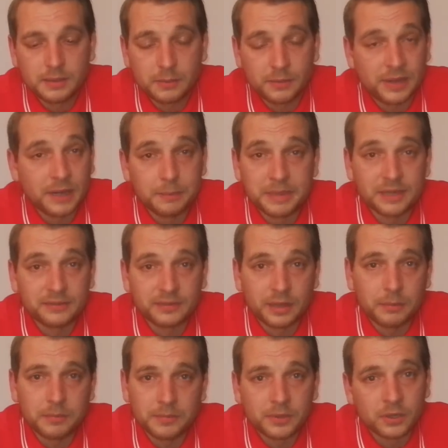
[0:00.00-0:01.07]
that picks
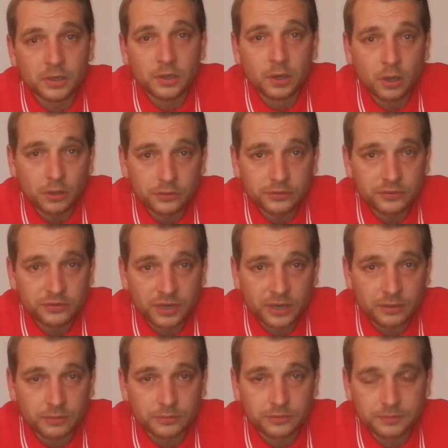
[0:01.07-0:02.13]
up lots of
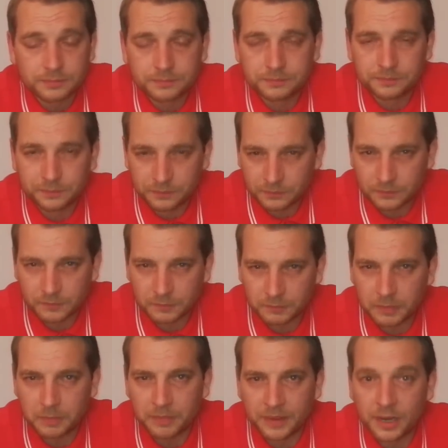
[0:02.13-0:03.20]
channels.
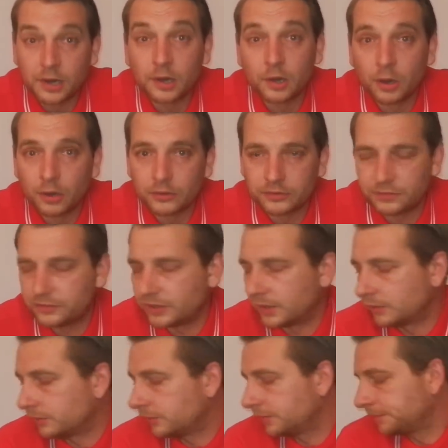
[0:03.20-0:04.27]
Remember that, lots of
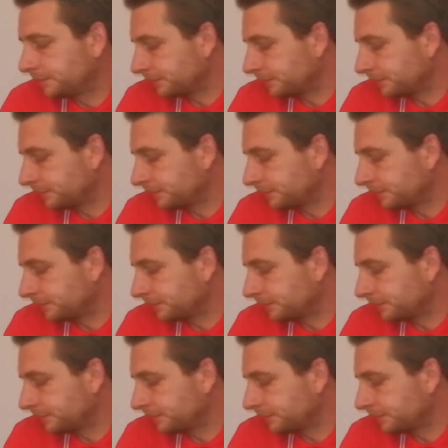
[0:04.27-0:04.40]
channels.